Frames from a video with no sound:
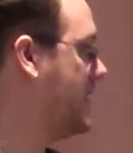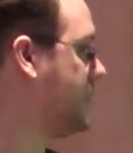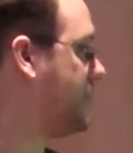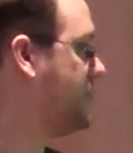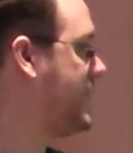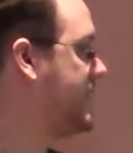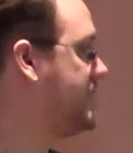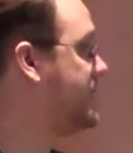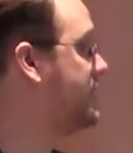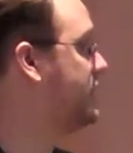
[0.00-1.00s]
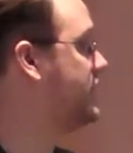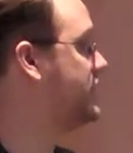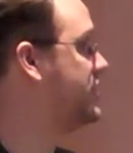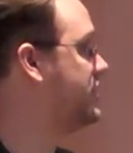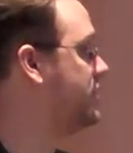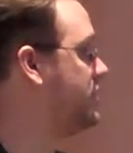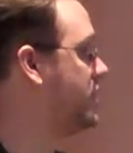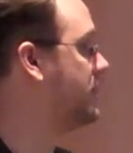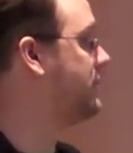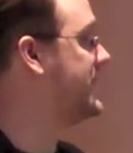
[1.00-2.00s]
Another way to do
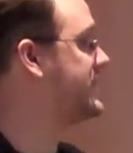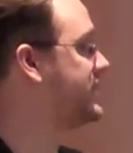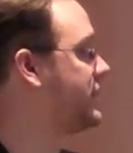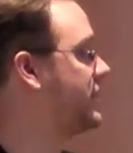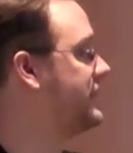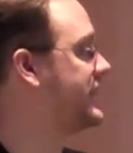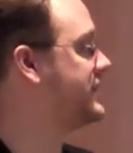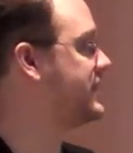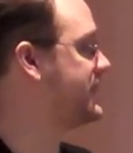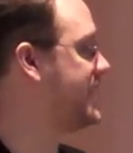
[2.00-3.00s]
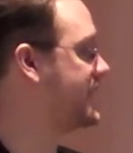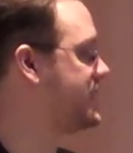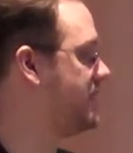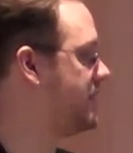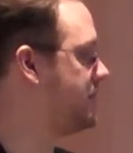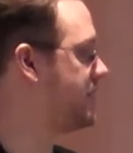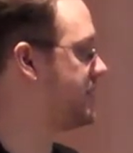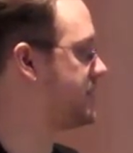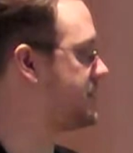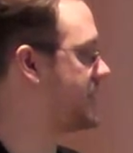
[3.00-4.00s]
beat or event detection and input
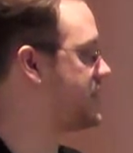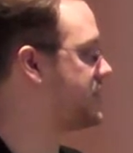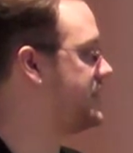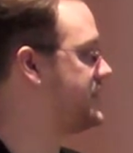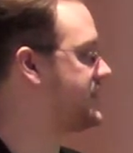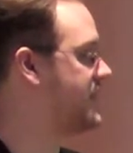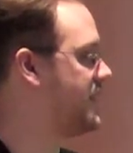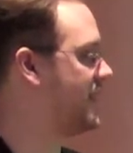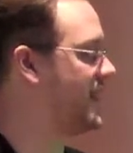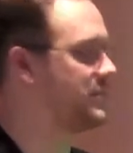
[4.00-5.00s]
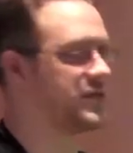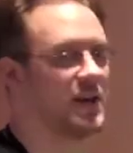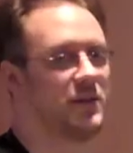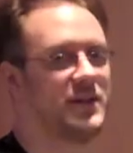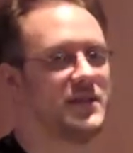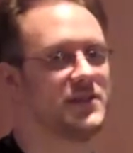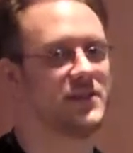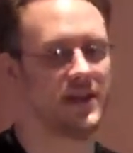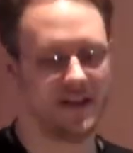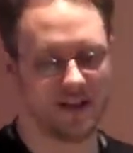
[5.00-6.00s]
is touchscreens. I almost got one of
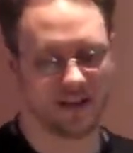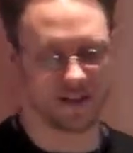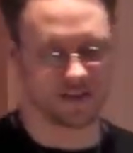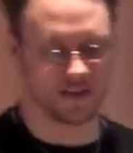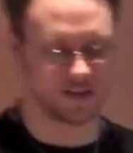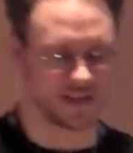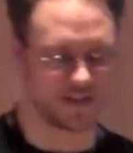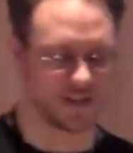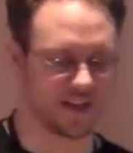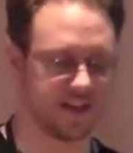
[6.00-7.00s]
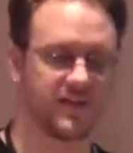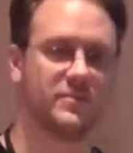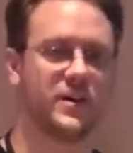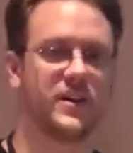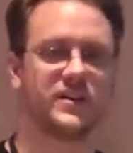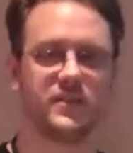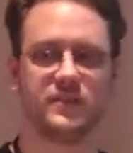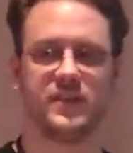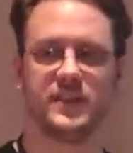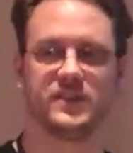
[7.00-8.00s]
these. There's like a secondary monitor
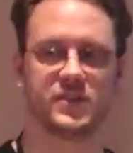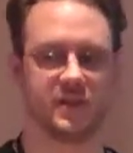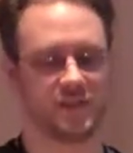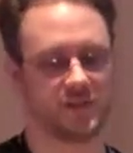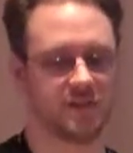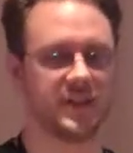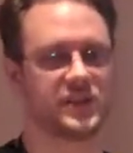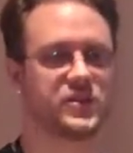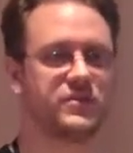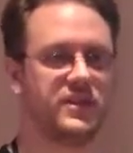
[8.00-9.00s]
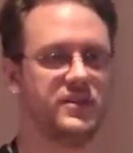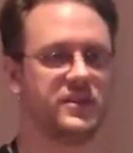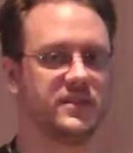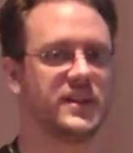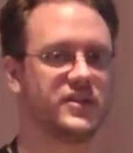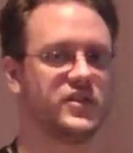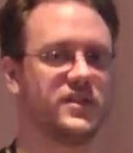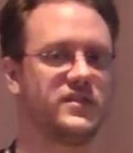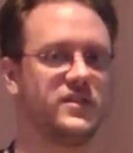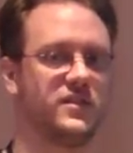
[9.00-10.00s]
thing that's also a touchscreen. You can touch it
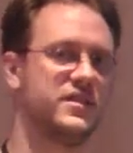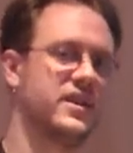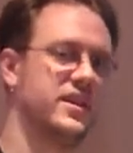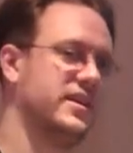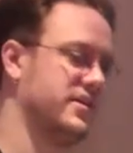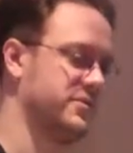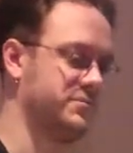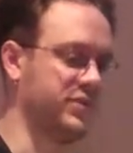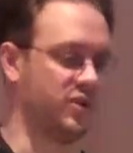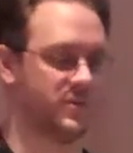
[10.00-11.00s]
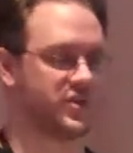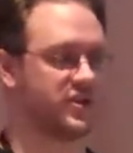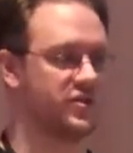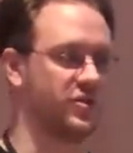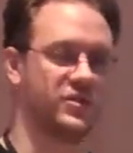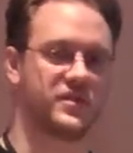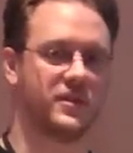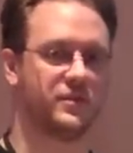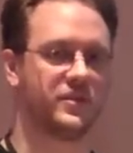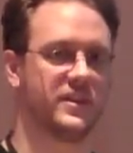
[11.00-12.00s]
and you can put a whole bunch of controls all
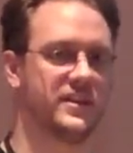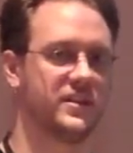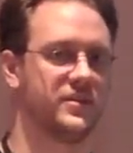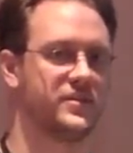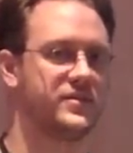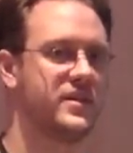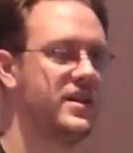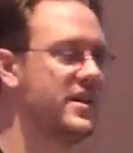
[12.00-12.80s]
over it with those,